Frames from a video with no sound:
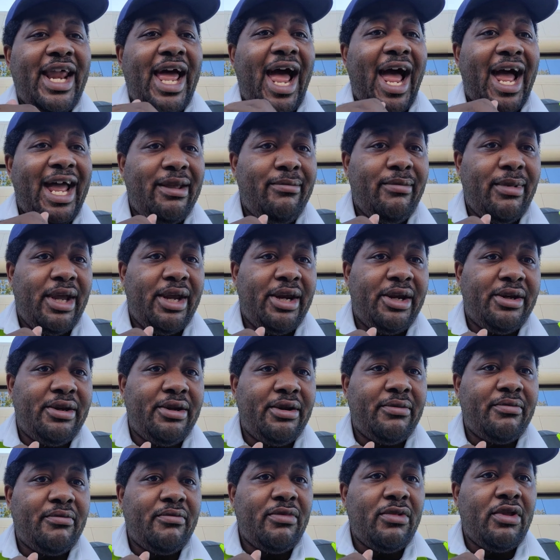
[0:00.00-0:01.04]
that I made
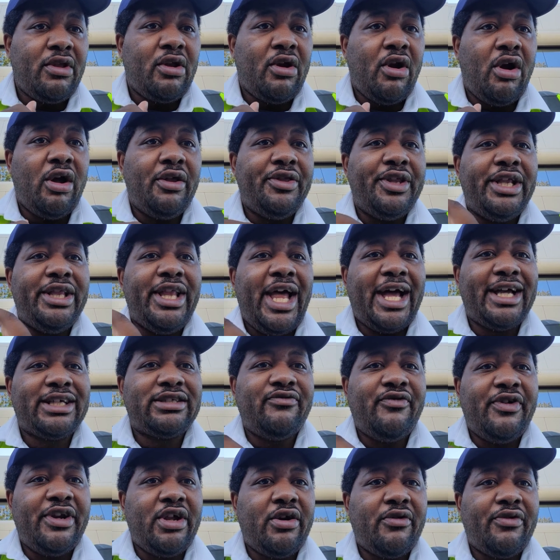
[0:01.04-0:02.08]
on the
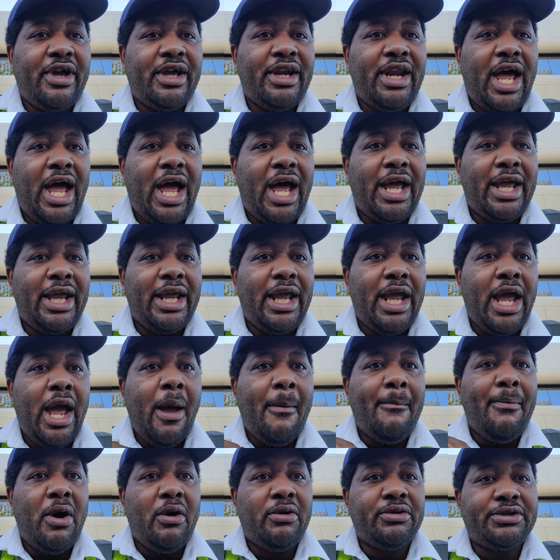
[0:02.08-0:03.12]
last video that I
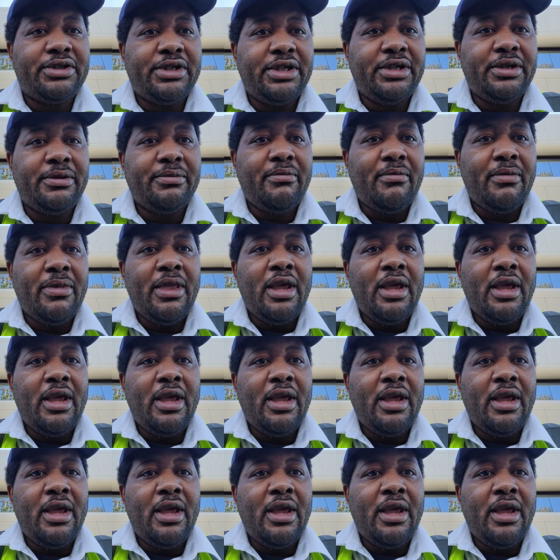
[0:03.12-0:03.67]
posted.